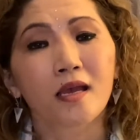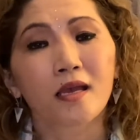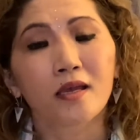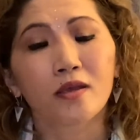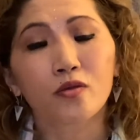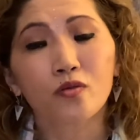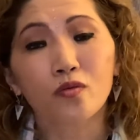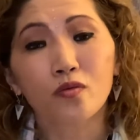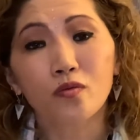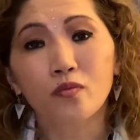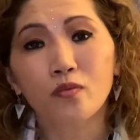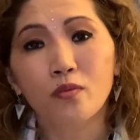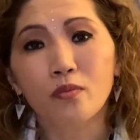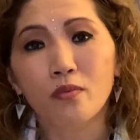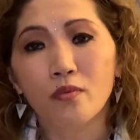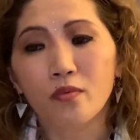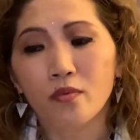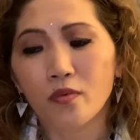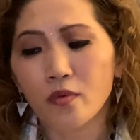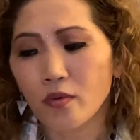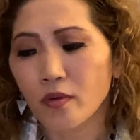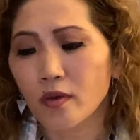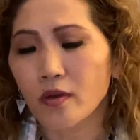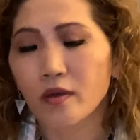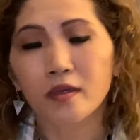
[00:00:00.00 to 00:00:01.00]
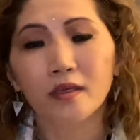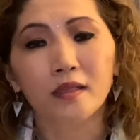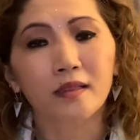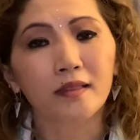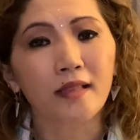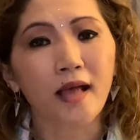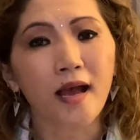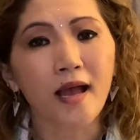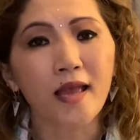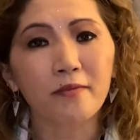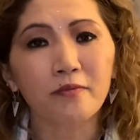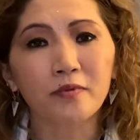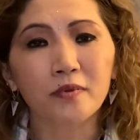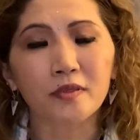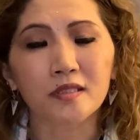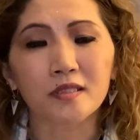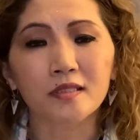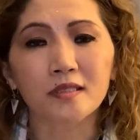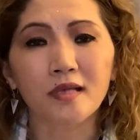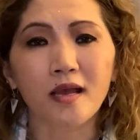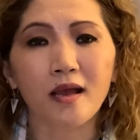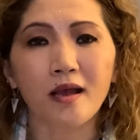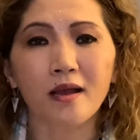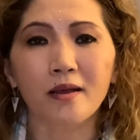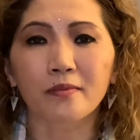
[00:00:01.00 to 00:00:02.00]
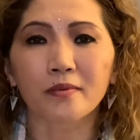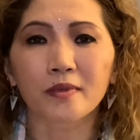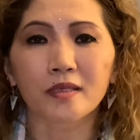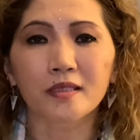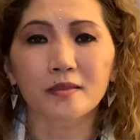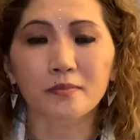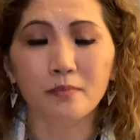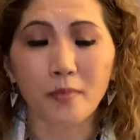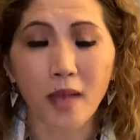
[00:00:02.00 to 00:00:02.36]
Your life itself is